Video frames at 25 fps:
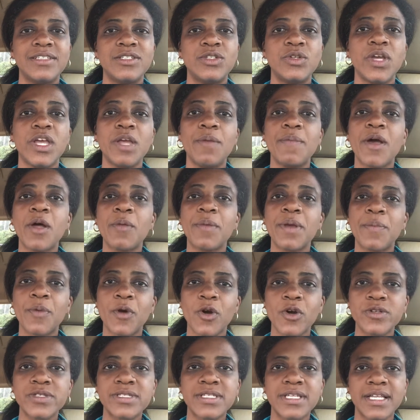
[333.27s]
to email me
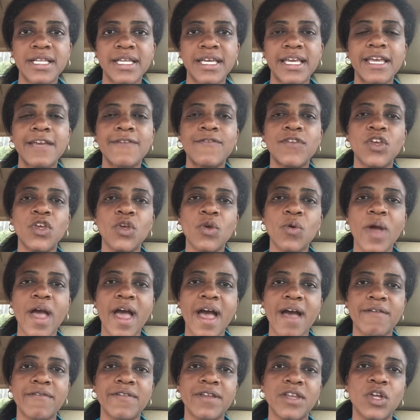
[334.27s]
personally if you
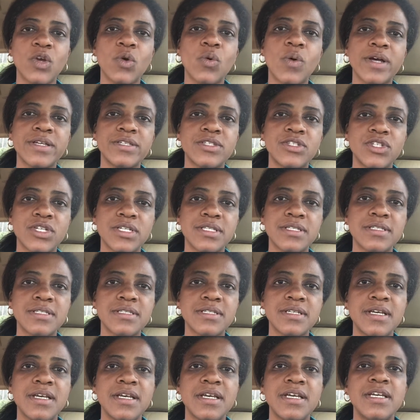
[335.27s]
have any
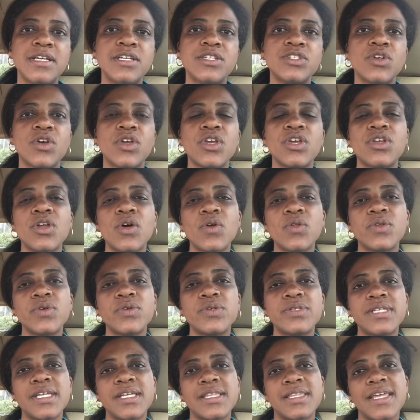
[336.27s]
questions. So you don't
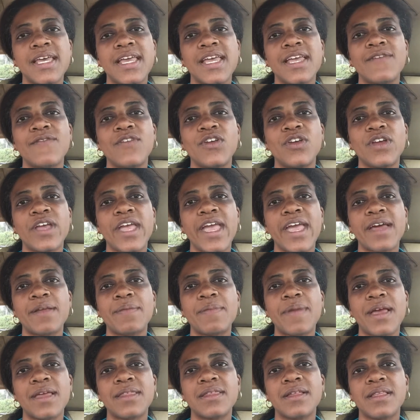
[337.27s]
lose anything if you can't
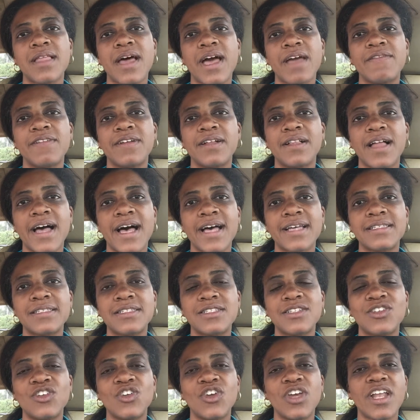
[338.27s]
make the live class.
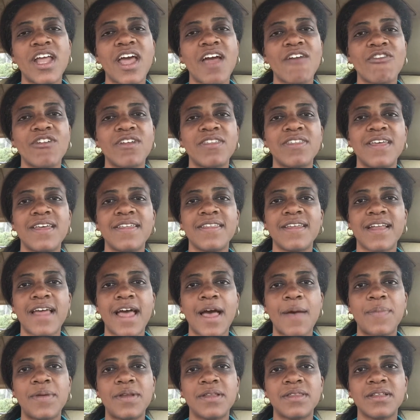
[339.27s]
You get everything that
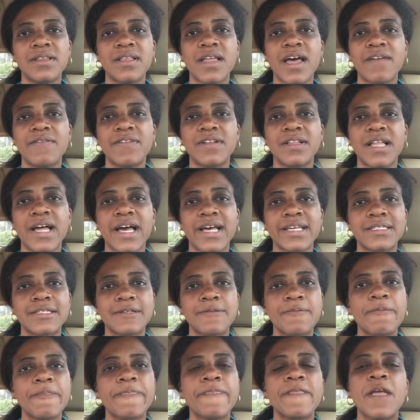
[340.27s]
happened in the live class,
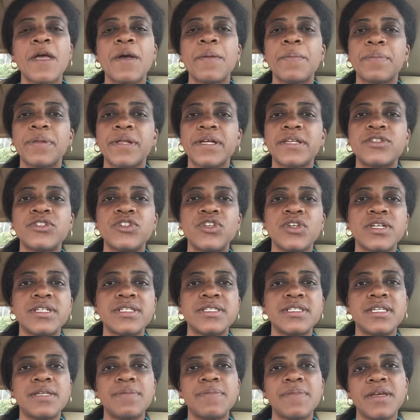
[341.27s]
plus you can
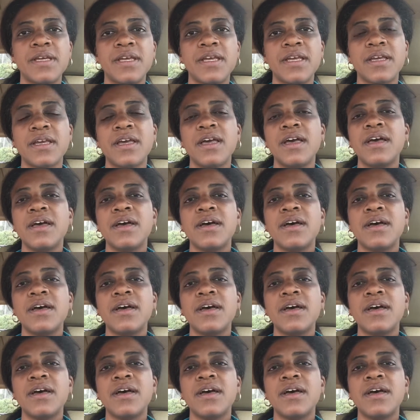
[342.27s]
send me